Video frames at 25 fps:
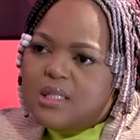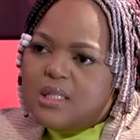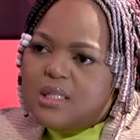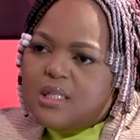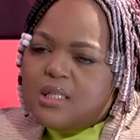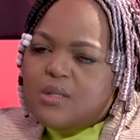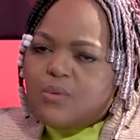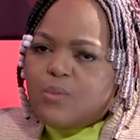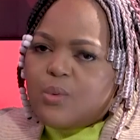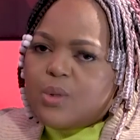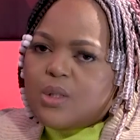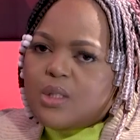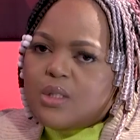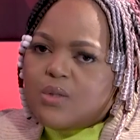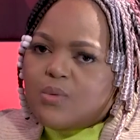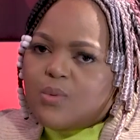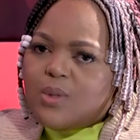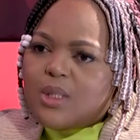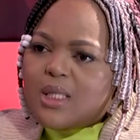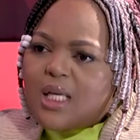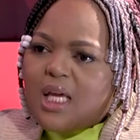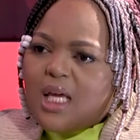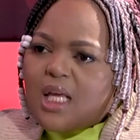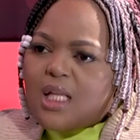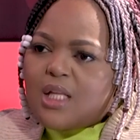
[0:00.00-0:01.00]

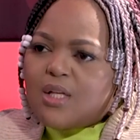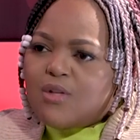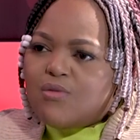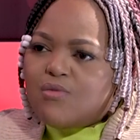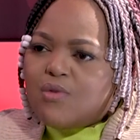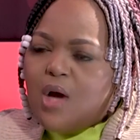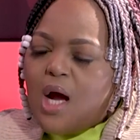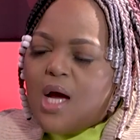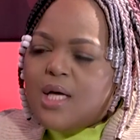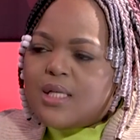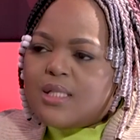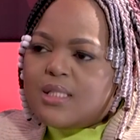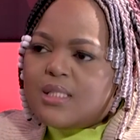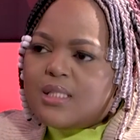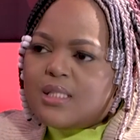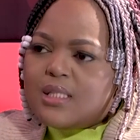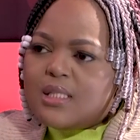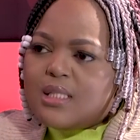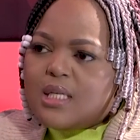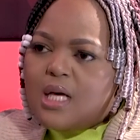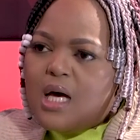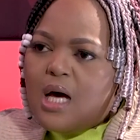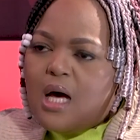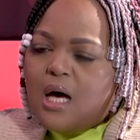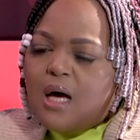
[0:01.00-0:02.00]
we'll get it right.
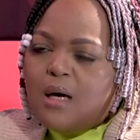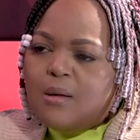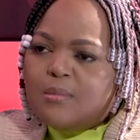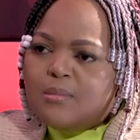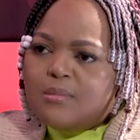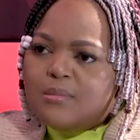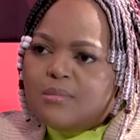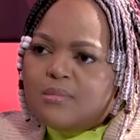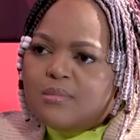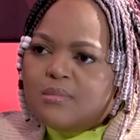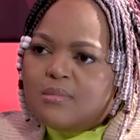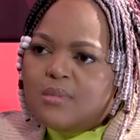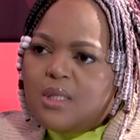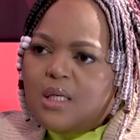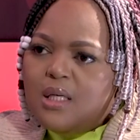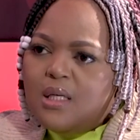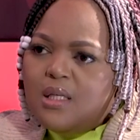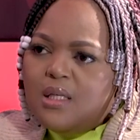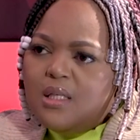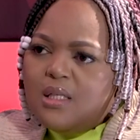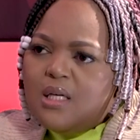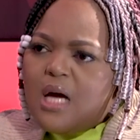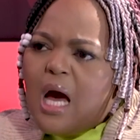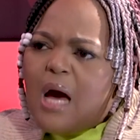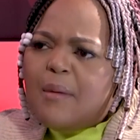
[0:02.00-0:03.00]

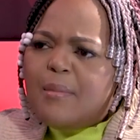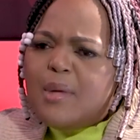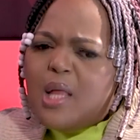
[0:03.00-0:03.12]
I